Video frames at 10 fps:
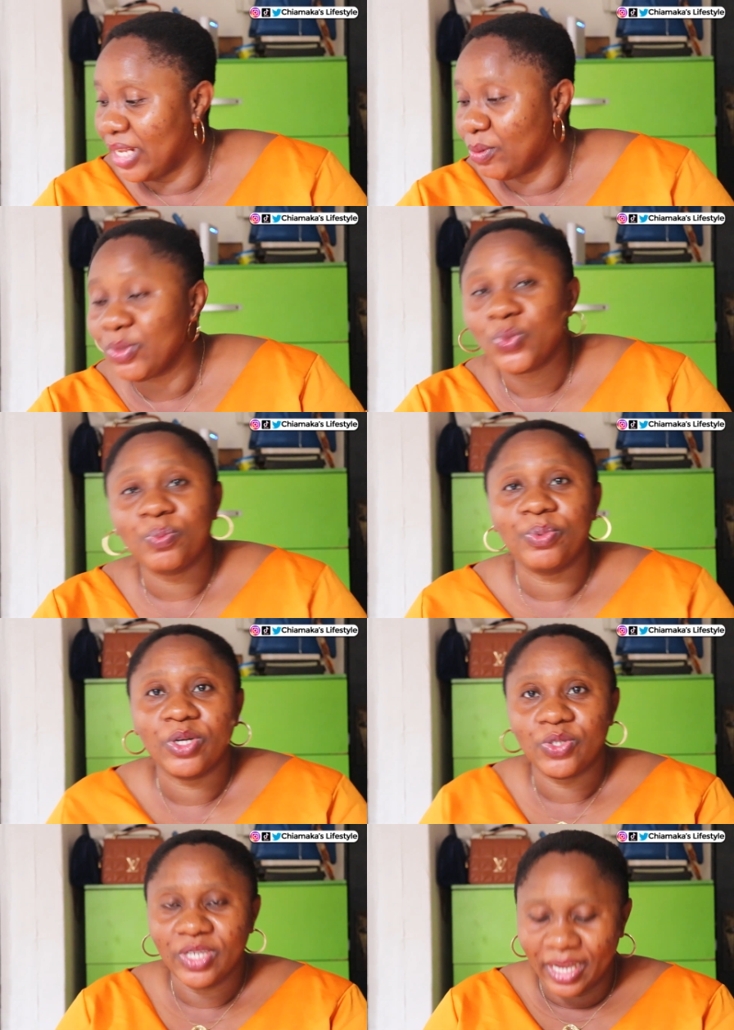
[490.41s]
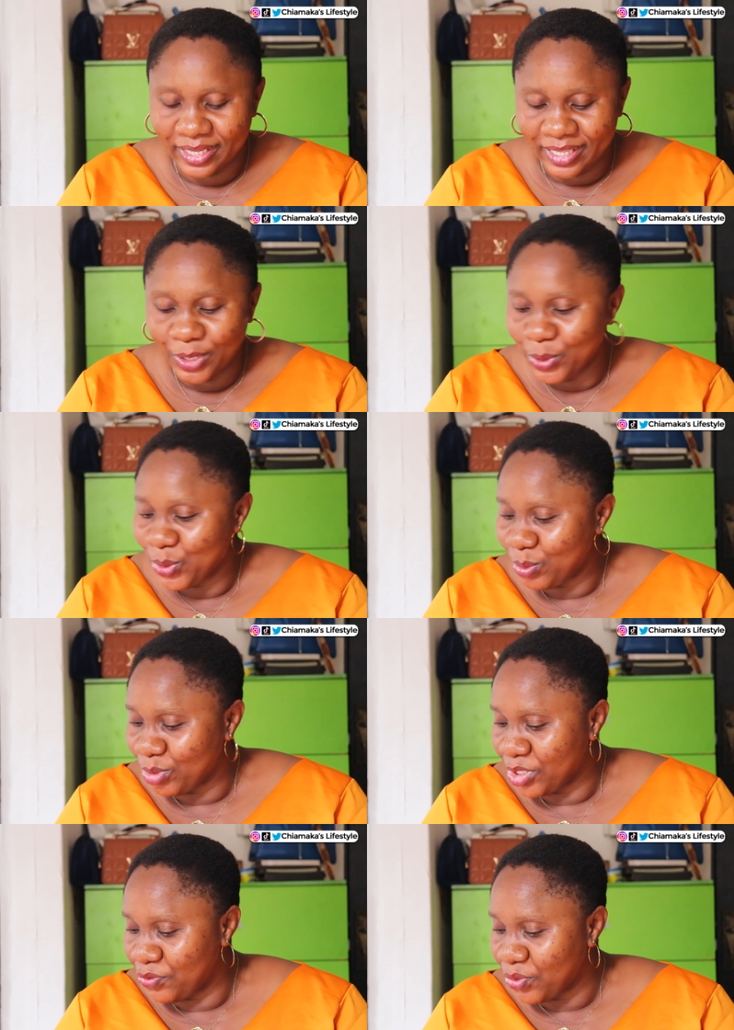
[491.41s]
I don't want to bore you guys. Thank you so
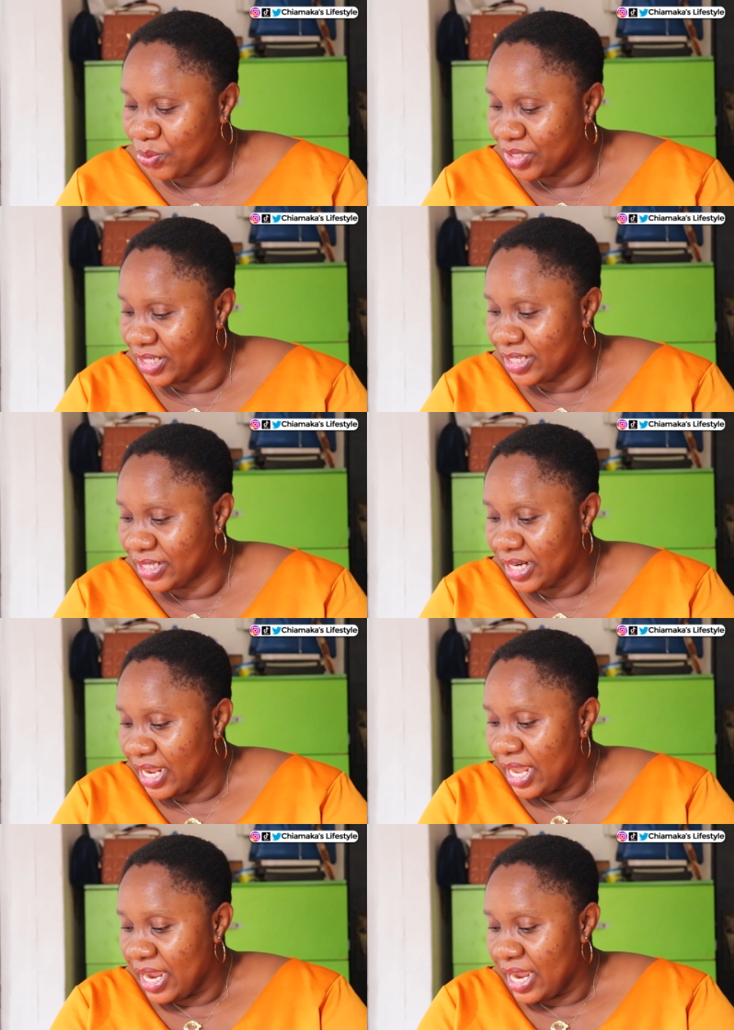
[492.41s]
much for watching.